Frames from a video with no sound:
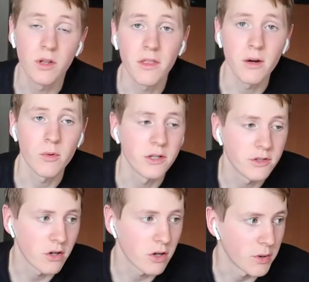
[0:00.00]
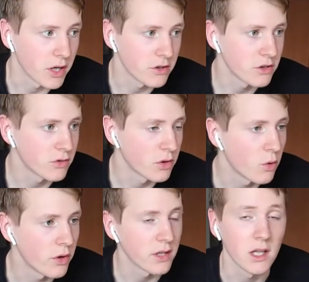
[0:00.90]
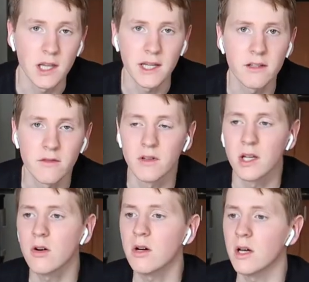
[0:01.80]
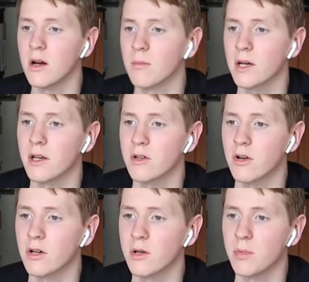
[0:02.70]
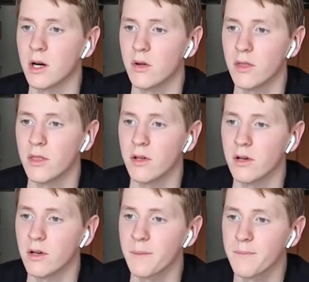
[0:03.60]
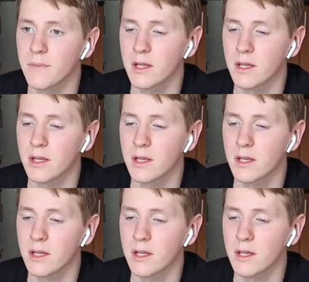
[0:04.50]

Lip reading: one thing I wanted to talk about. I just recorded a LinkedIn video kind of talking about the